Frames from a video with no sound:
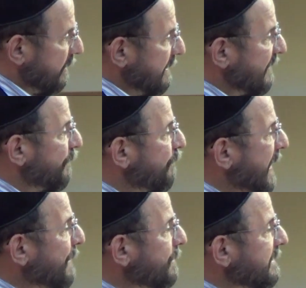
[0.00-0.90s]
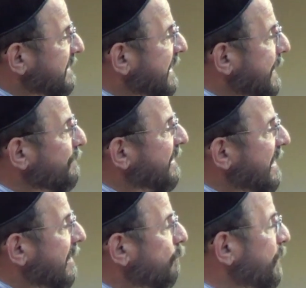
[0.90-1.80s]
Now, the family came
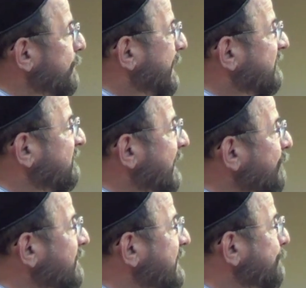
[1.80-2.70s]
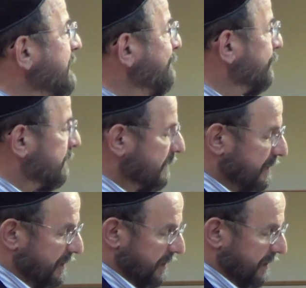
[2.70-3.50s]
down with about 70 people,